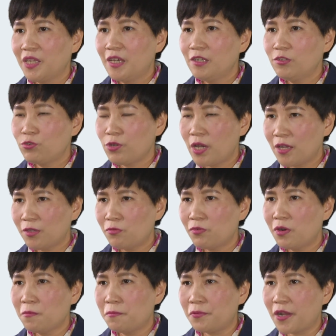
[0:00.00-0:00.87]
In
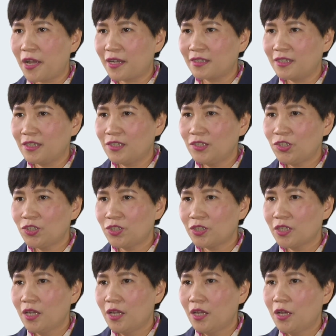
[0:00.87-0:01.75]
general
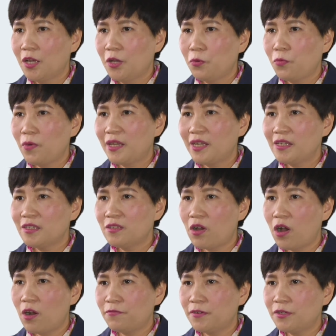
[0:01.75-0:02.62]
practice, when
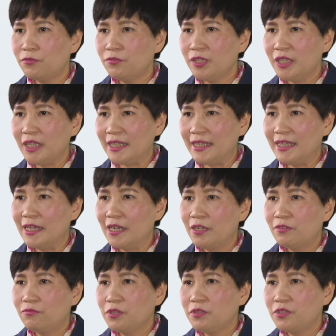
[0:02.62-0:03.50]
an offeree
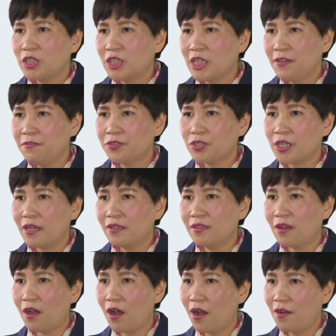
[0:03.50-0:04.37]
receives
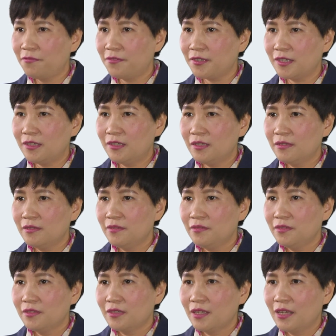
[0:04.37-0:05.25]
an offer,
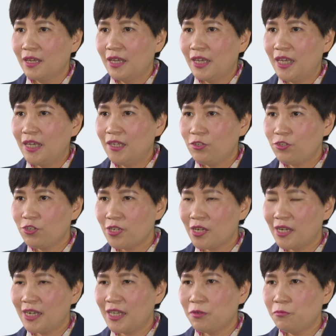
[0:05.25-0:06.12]
he
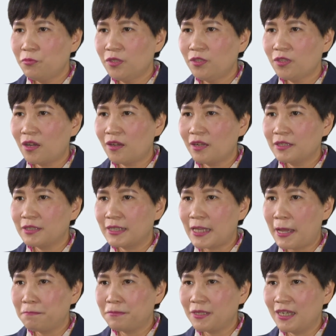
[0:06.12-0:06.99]
usually will not
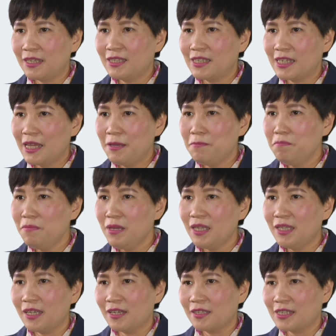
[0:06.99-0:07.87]
accept it
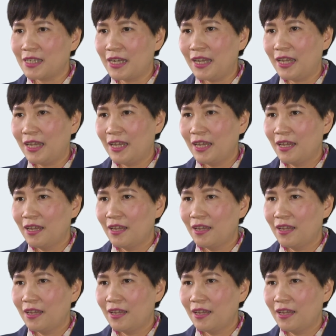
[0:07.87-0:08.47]
immediately,